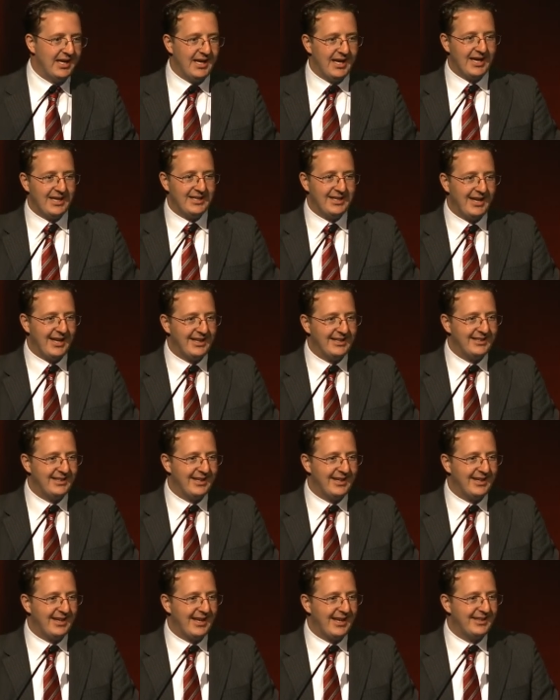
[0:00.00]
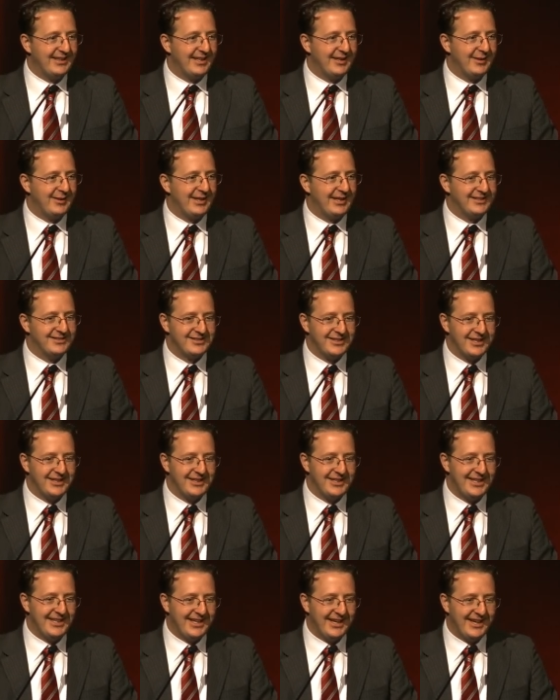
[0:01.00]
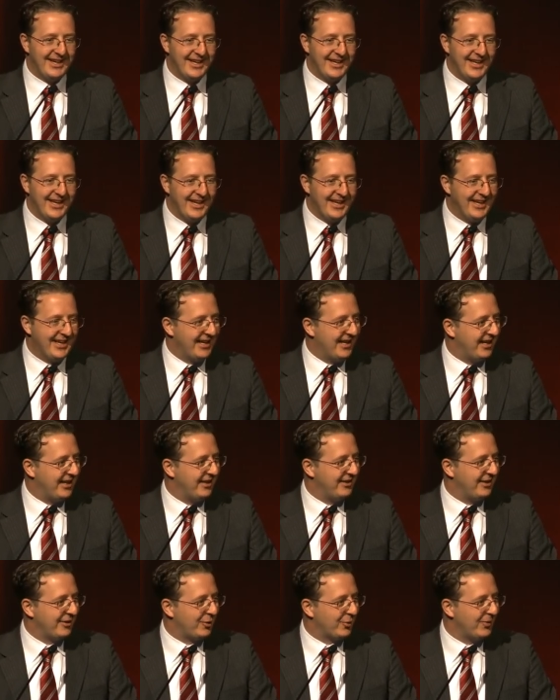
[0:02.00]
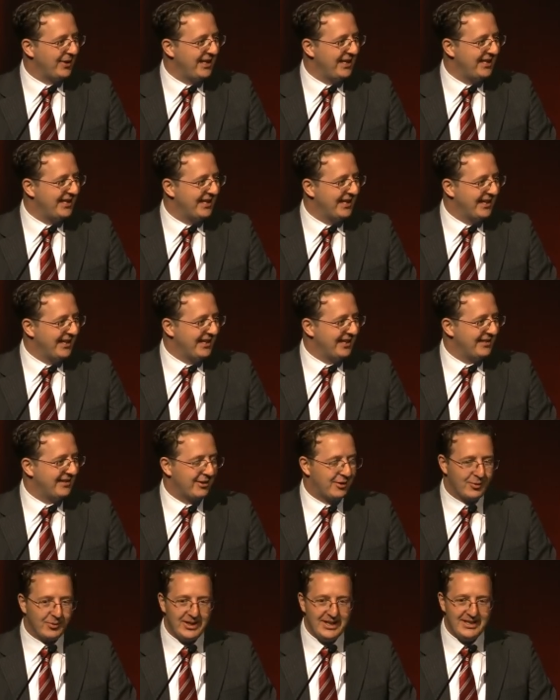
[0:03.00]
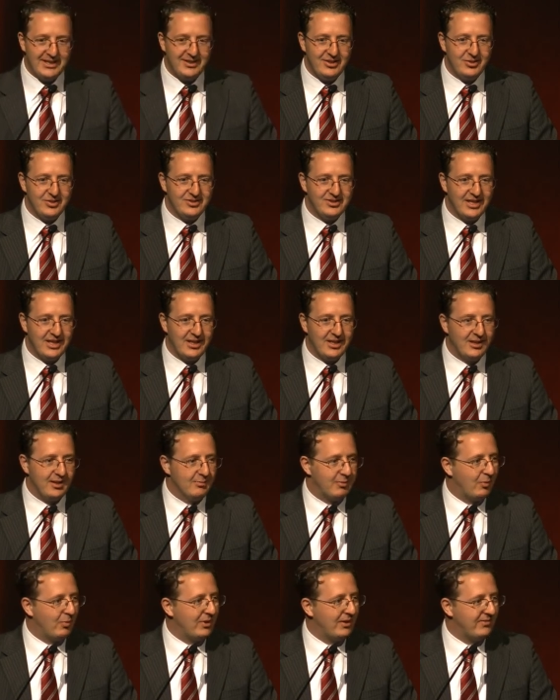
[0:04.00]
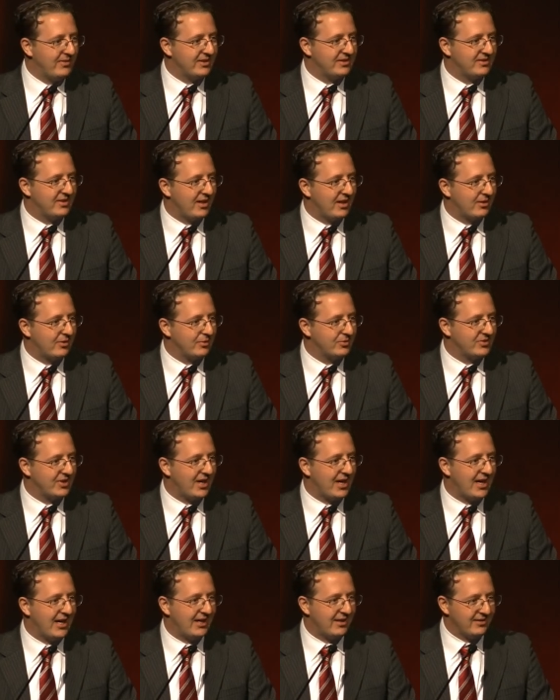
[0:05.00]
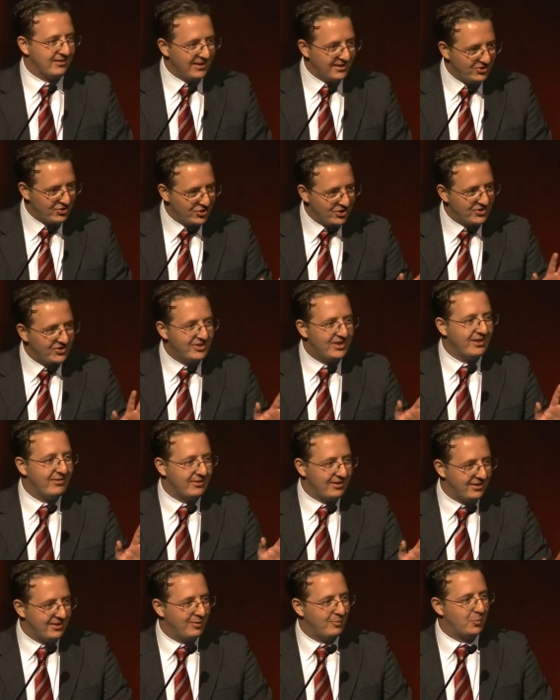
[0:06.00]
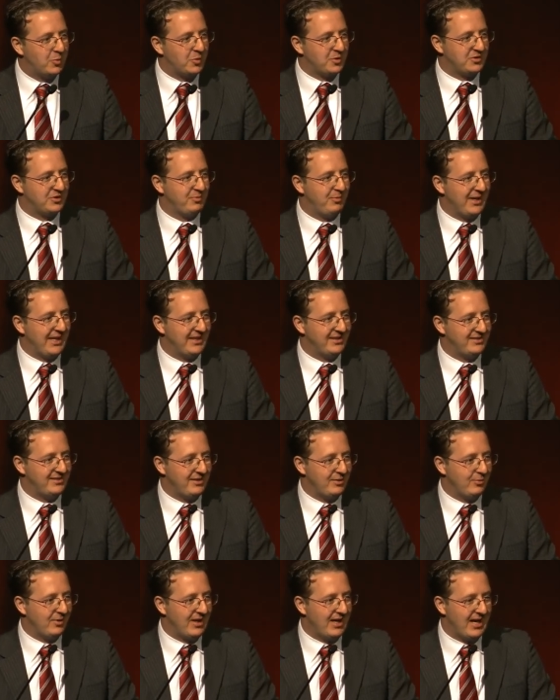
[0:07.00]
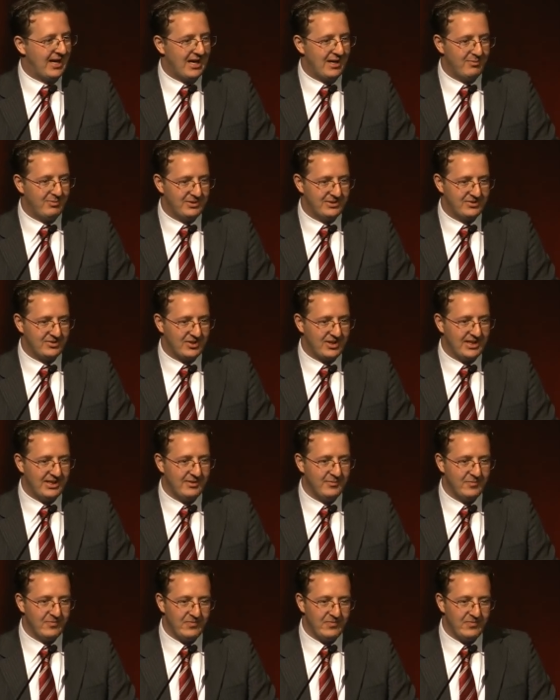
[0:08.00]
And then suddenly the greed in you saying, but what if the stock goes higher? Let's just give it a little more space, see what happens, right?